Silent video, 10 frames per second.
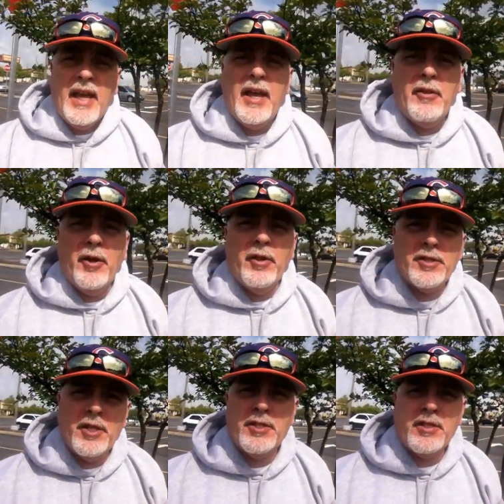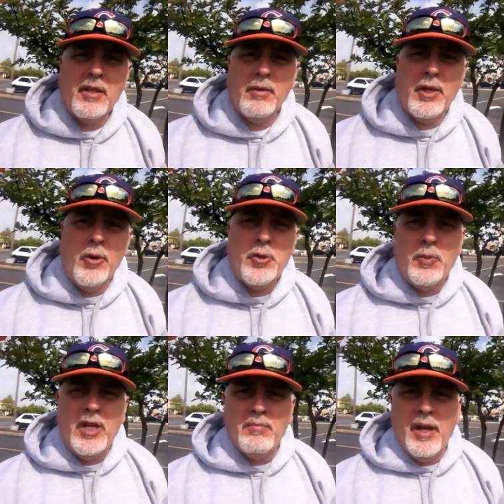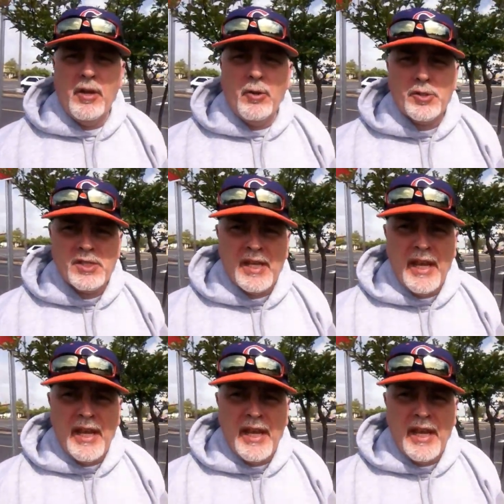Hey there, this is Coach Pete Meadows,